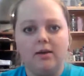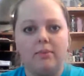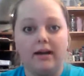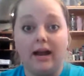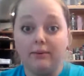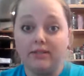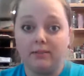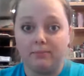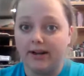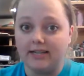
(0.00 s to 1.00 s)
But I was
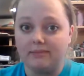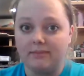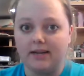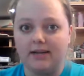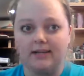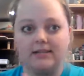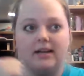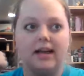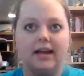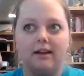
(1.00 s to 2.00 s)
surprised because
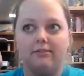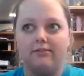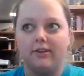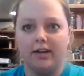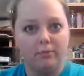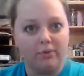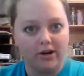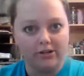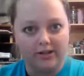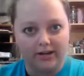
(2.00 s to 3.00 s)
I have an
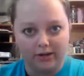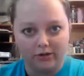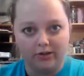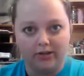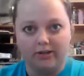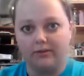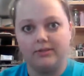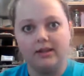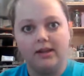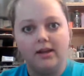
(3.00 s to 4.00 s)
airbrush that I usually
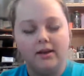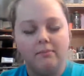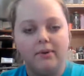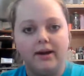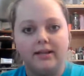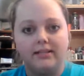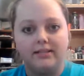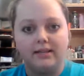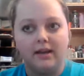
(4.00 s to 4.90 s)
use, but